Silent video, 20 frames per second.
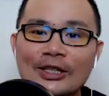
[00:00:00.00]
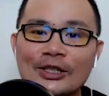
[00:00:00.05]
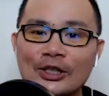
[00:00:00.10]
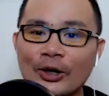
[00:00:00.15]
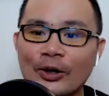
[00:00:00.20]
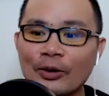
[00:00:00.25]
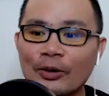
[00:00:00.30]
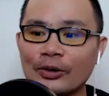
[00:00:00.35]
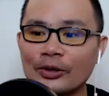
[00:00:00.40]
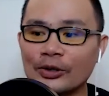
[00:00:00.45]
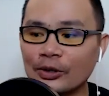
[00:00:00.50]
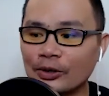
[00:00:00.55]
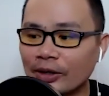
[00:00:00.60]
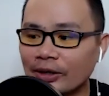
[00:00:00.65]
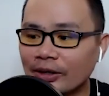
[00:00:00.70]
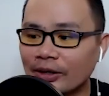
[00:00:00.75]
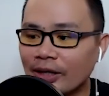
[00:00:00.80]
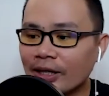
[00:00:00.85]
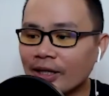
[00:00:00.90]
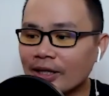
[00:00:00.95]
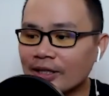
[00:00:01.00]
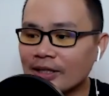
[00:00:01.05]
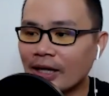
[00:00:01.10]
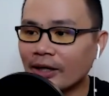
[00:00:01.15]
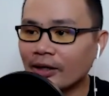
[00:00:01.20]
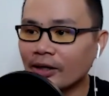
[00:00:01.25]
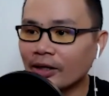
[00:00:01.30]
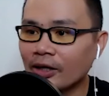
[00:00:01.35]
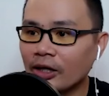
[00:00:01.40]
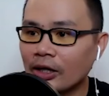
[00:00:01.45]
So the thing is
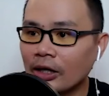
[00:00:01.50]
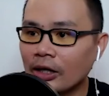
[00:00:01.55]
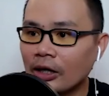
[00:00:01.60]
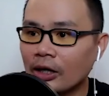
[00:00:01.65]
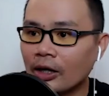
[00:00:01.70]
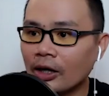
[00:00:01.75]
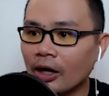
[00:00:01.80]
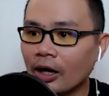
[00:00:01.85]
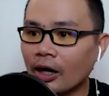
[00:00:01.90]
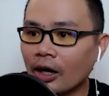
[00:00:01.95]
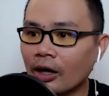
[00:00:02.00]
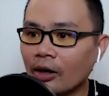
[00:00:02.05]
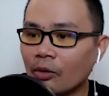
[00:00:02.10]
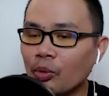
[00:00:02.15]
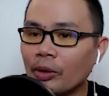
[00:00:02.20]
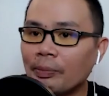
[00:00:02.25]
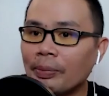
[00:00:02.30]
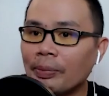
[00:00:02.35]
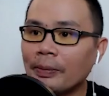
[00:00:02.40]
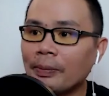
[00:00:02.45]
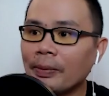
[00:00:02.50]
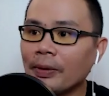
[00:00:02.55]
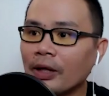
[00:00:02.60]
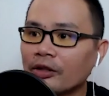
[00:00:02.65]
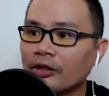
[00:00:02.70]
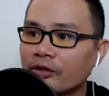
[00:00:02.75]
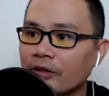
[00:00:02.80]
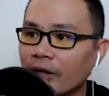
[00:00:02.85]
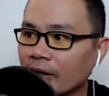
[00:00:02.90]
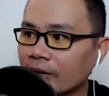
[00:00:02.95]
that, will people
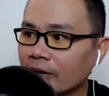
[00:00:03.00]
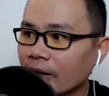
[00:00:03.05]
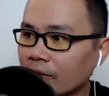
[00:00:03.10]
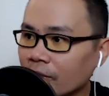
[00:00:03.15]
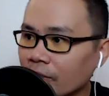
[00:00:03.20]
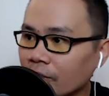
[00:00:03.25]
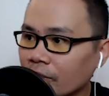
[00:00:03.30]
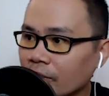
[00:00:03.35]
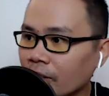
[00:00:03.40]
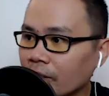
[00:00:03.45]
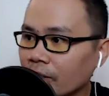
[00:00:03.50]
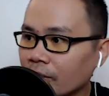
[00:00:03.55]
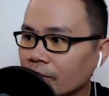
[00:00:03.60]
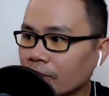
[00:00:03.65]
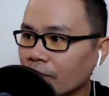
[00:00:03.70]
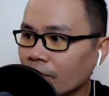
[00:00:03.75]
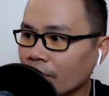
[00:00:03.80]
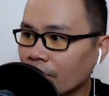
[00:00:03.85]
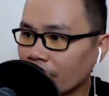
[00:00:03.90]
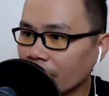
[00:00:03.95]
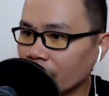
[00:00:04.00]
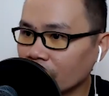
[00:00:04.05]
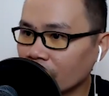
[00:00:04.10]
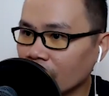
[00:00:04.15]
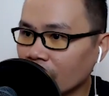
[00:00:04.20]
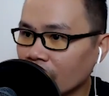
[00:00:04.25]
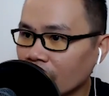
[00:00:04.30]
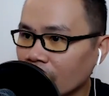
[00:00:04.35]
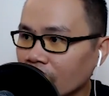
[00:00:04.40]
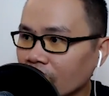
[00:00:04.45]
attracted to the
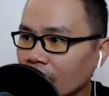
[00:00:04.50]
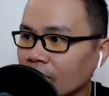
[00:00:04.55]
Toyota,